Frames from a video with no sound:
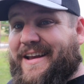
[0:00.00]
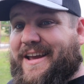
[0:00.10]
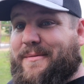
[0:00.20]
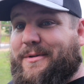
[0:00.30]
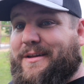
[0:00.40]

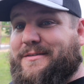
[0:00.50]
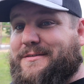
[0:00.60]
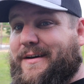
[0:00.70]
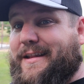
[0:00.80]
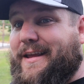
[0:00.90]
Can't believe it's
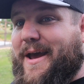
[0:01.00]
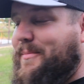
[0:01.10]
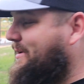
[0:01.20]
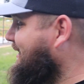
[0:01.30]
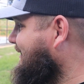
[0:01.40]
finally
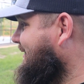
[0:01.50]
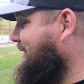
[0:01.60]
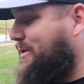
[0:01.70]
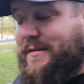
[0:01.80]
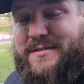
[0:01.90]
happening.
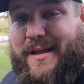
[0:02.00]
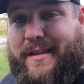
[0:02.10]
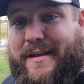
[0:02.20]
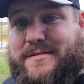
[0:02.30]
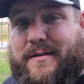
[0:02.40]
I know I've said
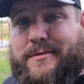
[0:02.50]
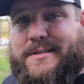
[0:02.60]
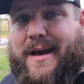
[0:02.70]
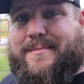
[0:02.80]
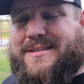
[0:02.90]
that several
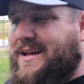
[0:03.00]
times.